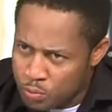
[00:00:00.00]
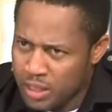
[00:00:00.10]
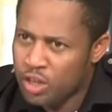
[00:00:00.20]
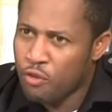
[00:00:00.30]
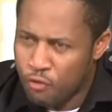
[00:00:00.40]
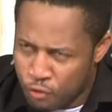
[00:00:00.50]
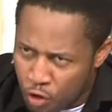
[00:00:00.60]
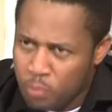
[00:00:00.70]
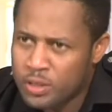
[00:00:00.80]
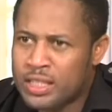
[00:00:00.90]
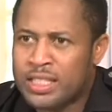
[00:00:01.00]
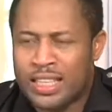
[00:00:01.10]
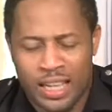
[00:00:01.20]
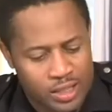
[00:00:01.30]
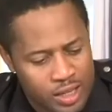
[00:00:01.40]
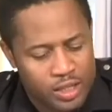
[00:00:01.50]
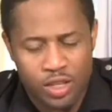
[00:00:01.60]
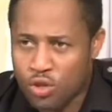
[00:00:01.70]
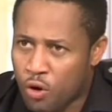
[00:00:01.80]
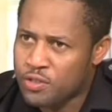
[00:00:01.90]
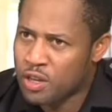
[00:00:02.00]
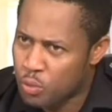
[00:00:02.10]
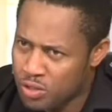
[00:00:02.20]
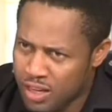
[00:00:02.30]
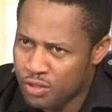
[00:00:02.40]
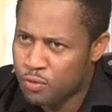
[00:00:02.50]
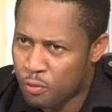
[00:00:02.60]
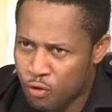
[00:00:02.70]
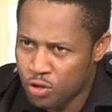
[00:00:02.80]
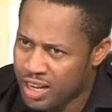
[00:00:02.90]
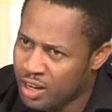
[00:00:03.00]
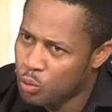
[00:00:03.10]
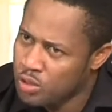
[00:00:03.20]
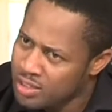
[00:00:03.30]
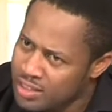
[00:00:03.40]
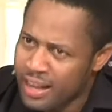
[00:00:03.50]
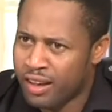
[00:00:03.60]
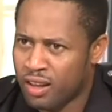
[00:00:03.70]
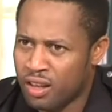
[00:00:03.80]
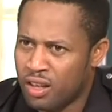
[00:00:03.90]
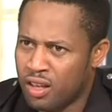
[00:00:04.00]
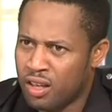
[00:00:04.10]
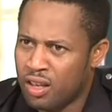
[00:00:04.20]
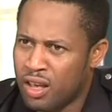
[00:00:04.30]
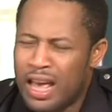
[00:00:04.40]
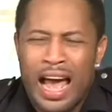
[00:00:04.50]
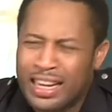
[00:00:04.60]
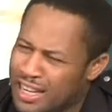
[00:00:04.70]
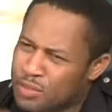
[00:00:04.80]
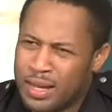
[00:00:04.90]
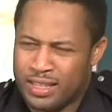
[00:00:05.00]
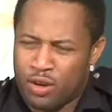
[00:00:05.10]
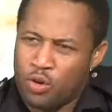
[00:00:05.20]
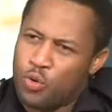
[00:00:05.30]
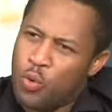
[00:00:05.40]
me, confirmed it, that an intelligence officer was sent from force headquarters here. And here's my second